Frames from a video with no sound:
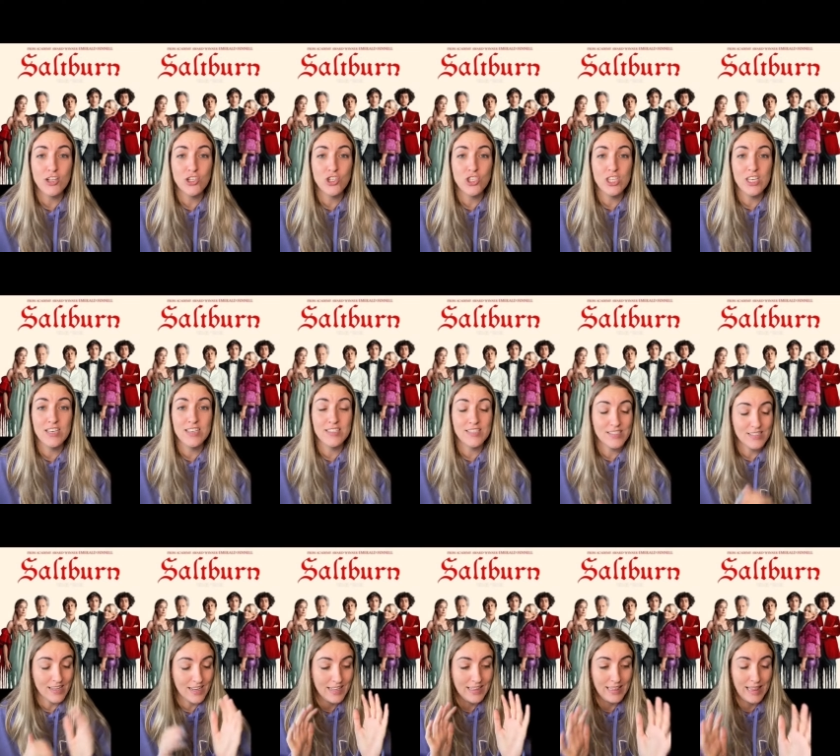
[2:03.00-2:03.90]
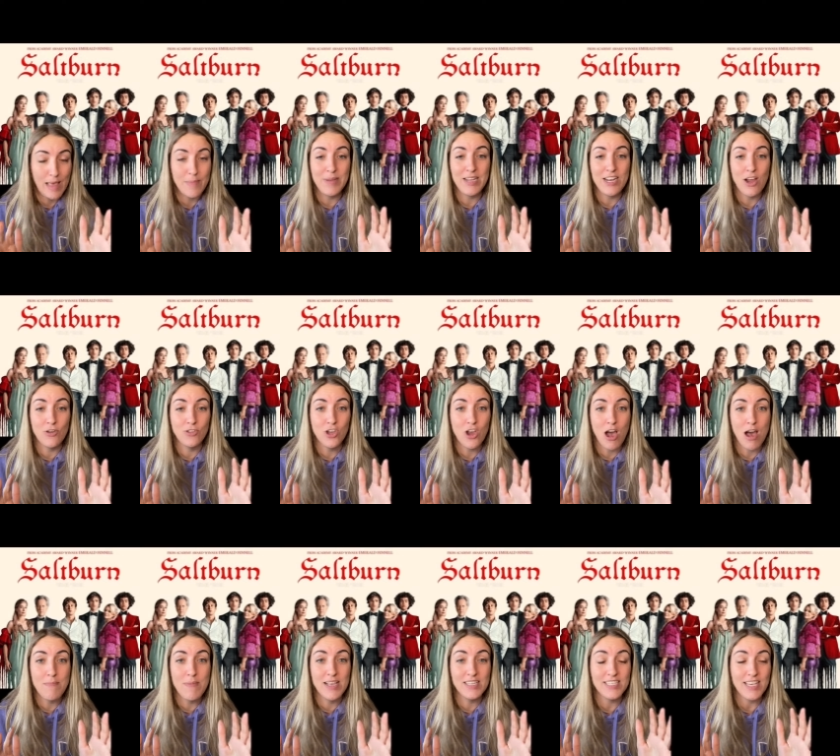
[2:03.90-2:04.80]
this, let me know in the
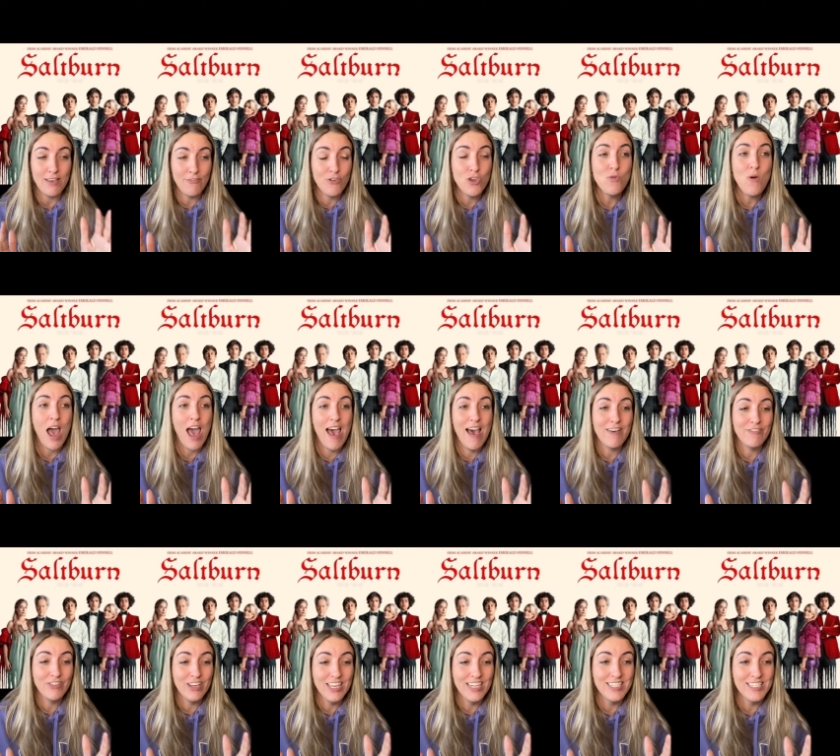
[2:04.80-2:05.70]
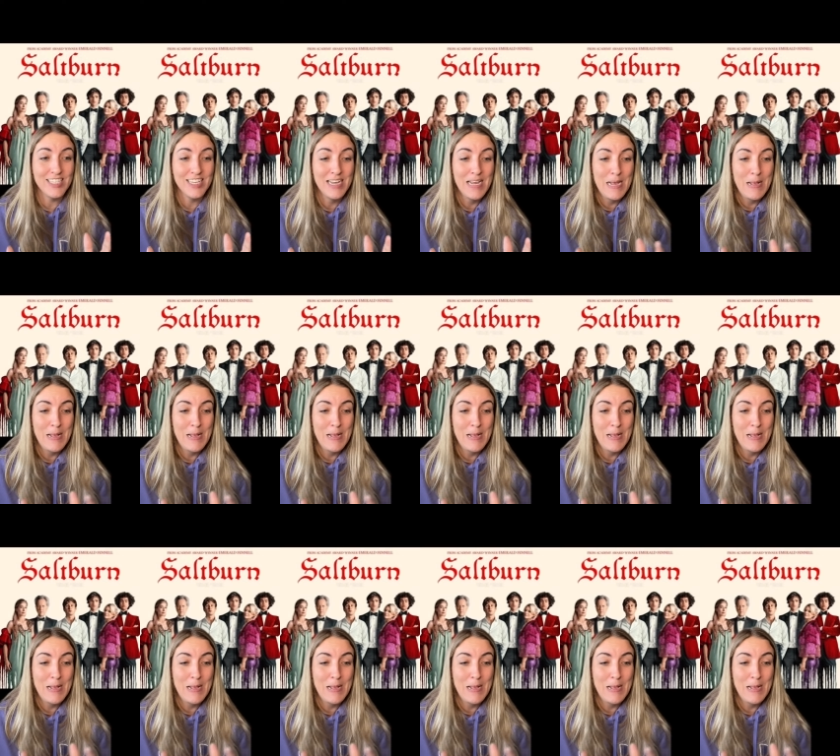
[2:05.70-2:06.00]
comments. If you haven't,